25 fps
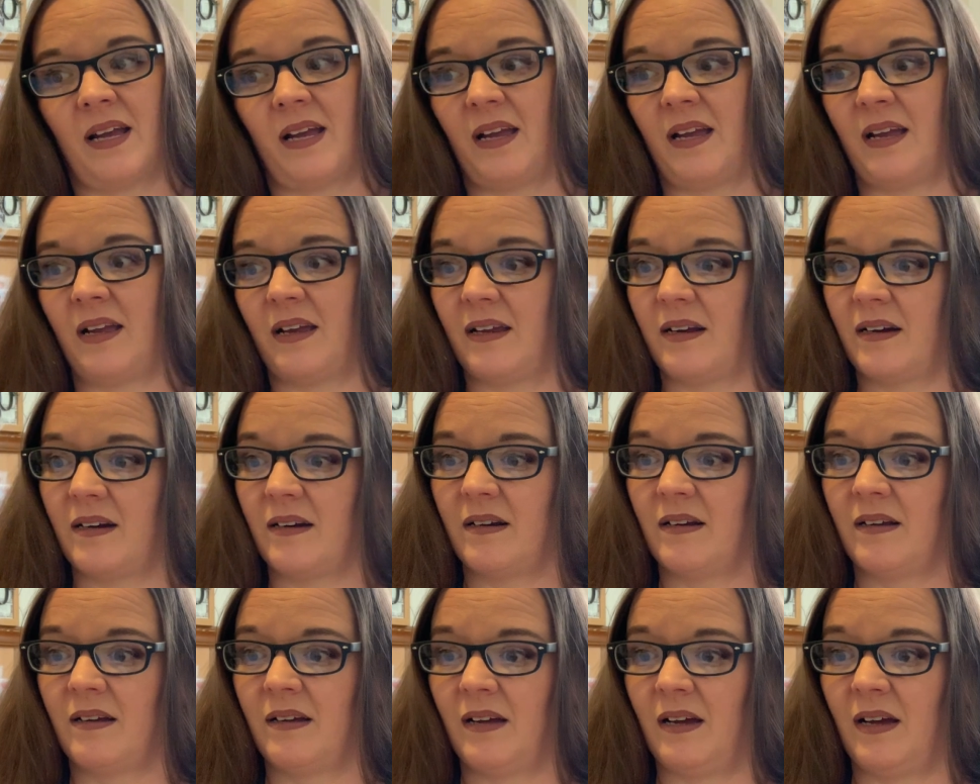
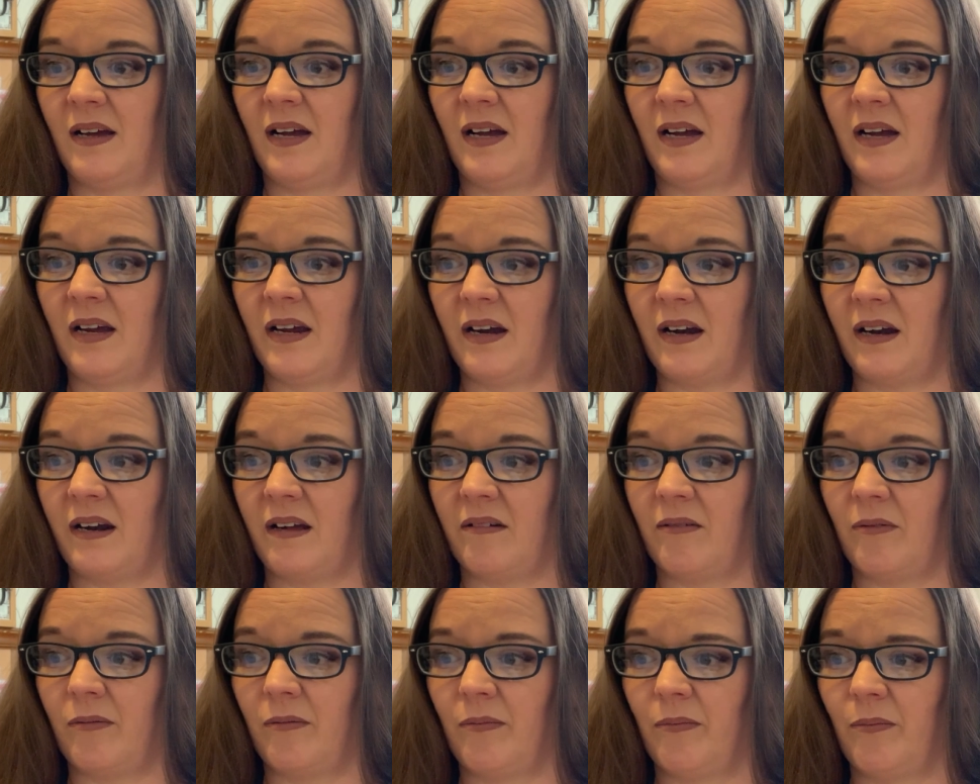And, you
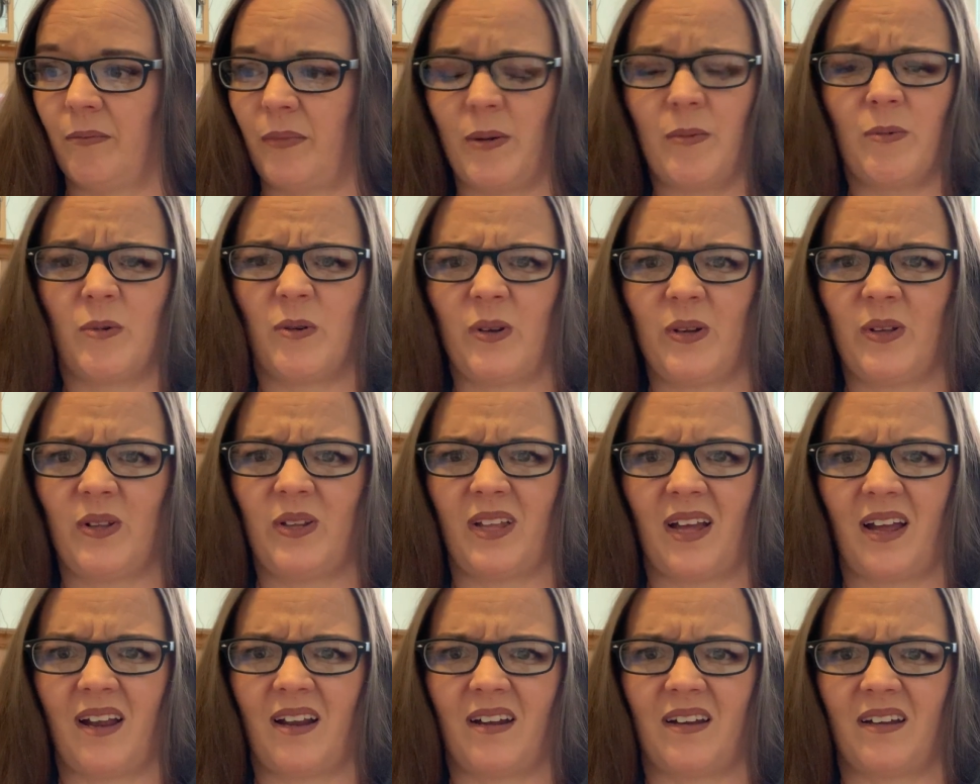know, people do
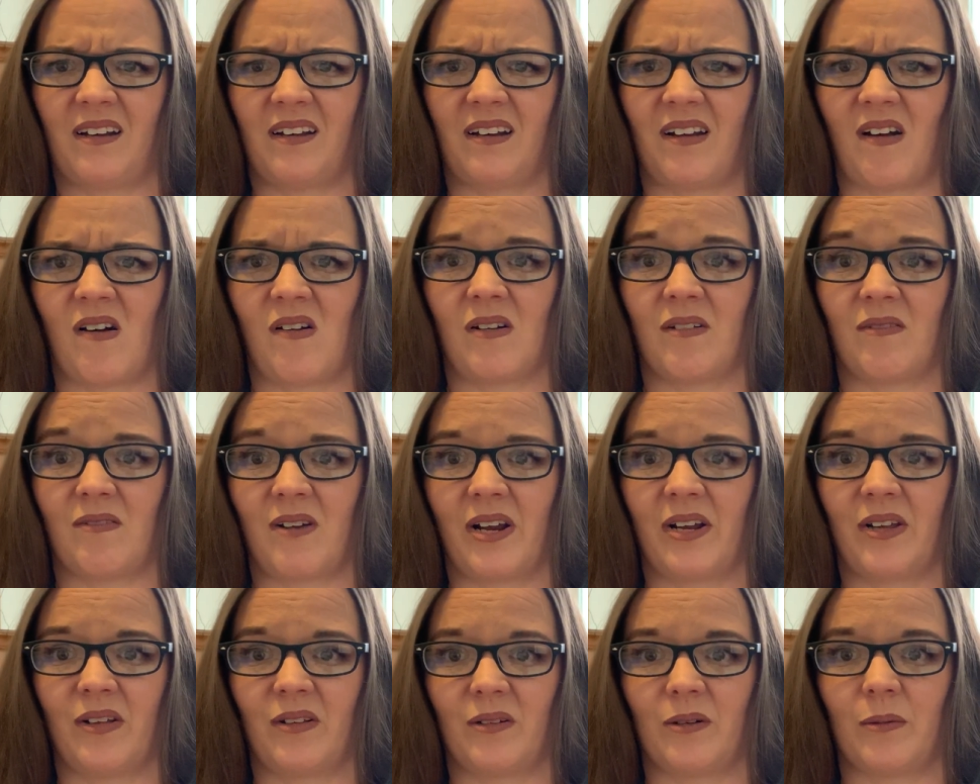that on a
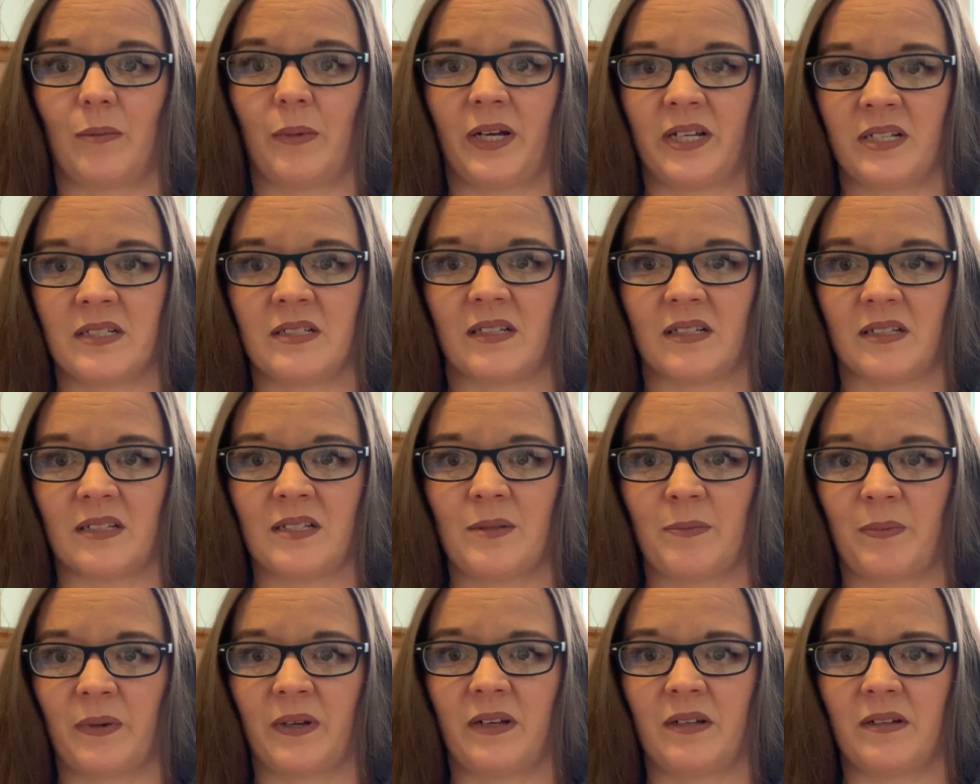regular basis
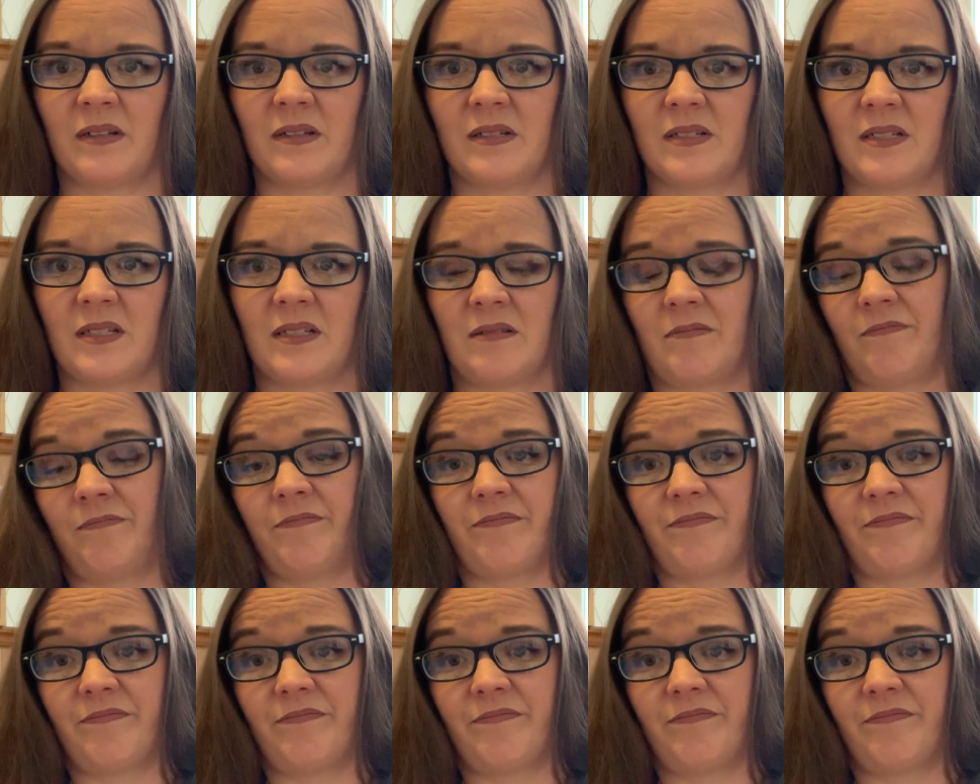because